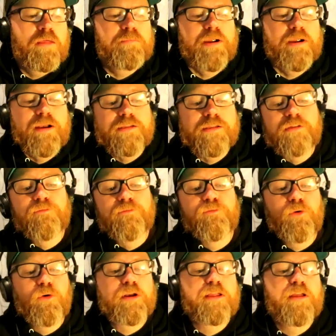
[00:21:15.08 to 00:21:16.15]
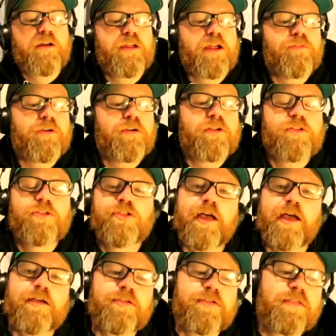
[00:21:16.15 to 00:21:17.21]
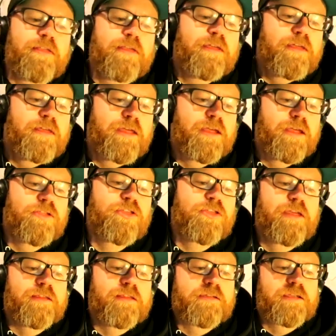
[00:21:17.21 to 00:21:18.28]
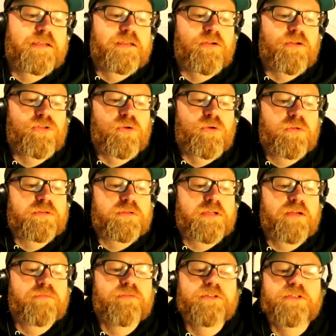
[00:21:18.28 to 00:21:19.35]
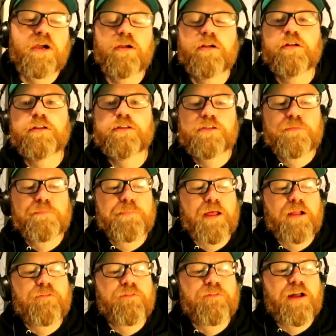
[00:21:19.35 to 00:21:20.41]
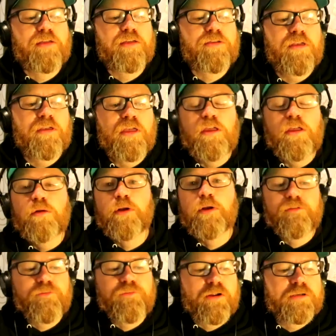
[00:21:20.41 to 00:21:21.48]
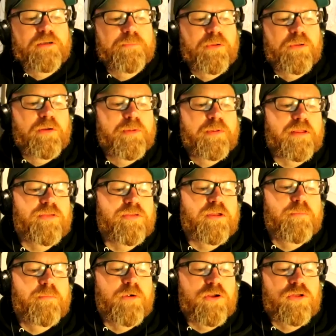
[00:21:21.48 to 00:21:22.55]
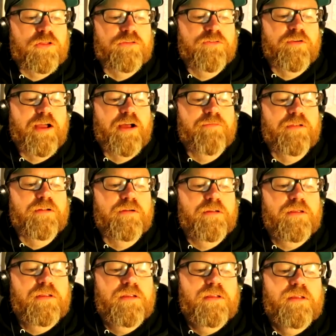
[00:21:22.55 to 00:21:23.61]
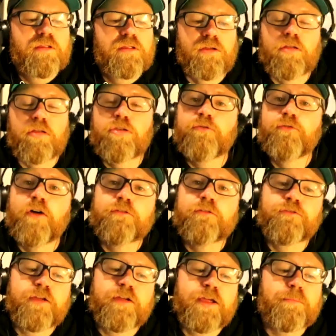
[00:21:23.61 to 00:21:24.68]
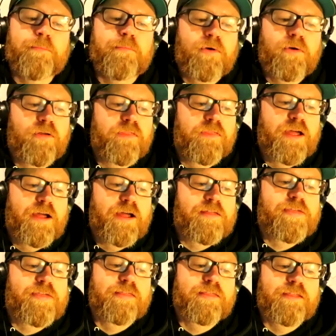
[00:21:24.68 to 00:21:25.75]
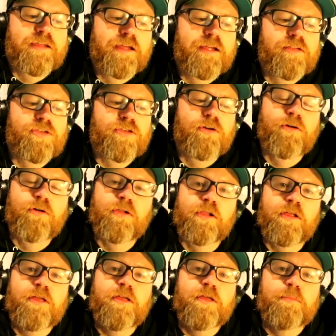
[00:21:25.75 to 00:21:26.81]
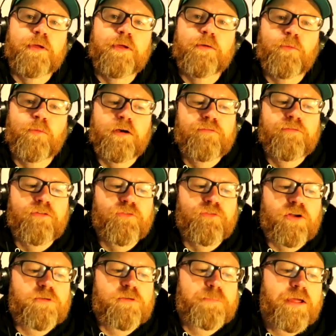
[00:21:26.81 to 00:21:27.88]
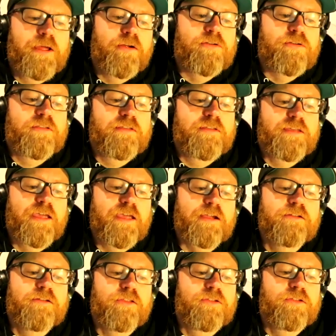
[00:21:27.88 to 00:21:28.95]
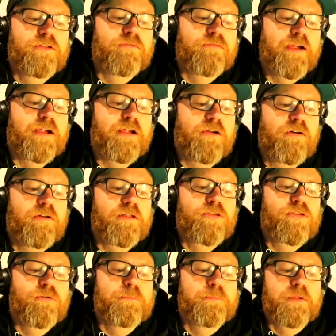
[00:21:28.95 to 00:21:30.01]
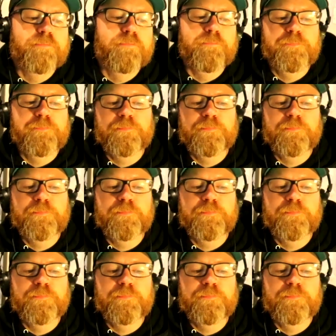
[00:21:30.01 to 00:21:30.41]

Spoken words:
By 1940, however, Jackson, aged 18 years old, had returned to Belfast, where he found employment as a commercial traveller. He also found fame on the ice at the King's Hall, being one of the first players to take to the new rink on its opening.